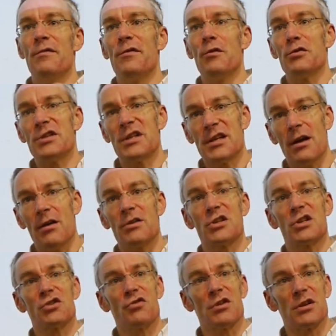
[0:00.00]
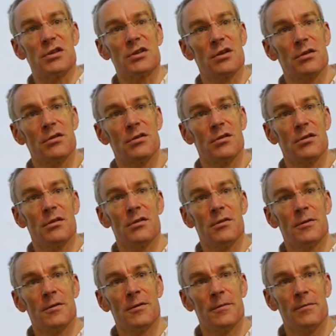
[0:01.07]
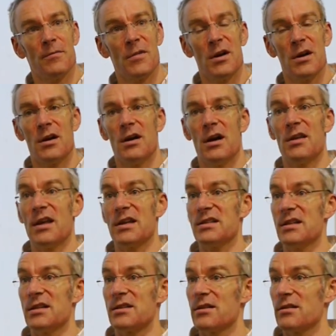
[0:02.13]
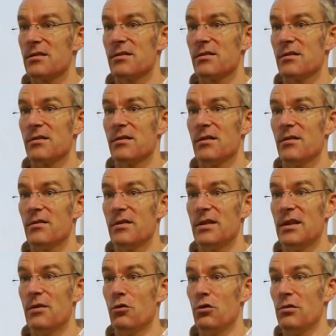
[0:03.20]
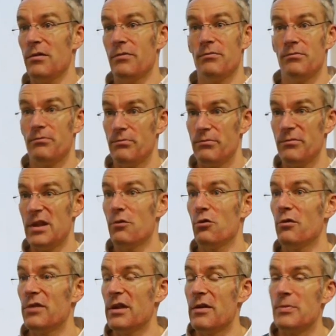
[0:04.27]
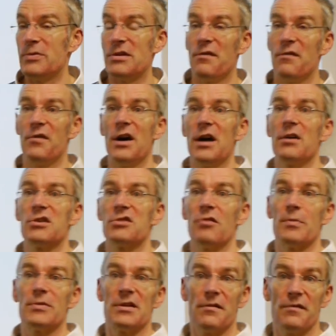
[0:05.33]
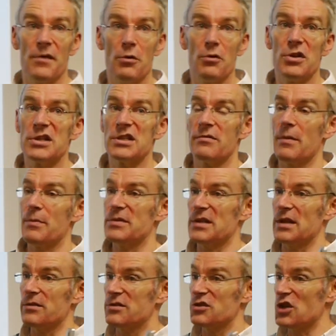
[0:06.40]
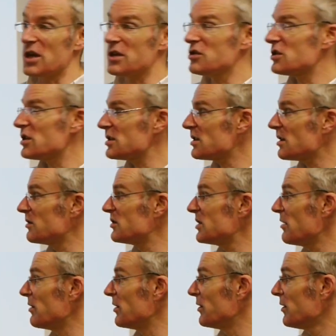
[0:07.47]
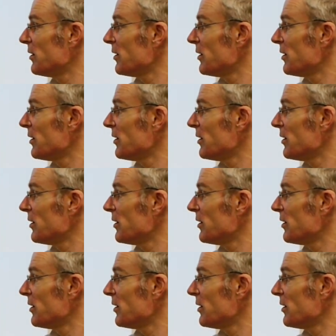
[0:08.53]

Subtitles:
40-character strings. And that's it. They represent files, they represent folders, they represent changes, and so on.